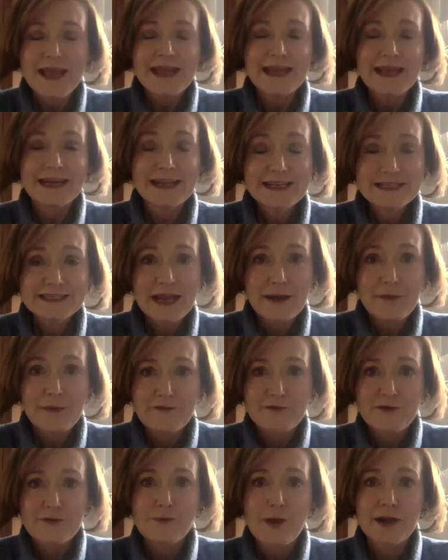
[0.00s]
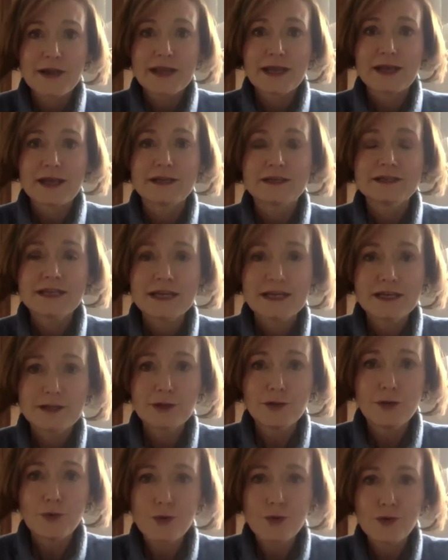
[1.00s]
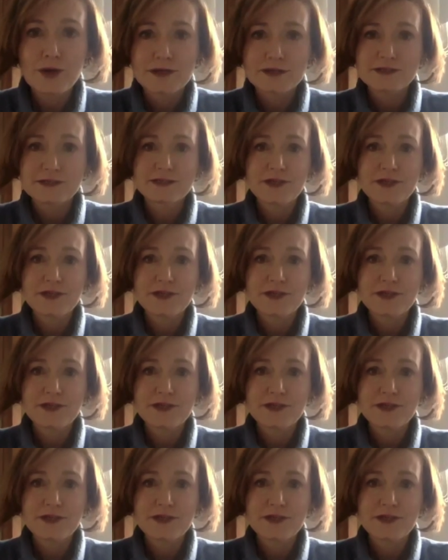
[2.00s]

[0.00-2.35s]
It is, however, running until August.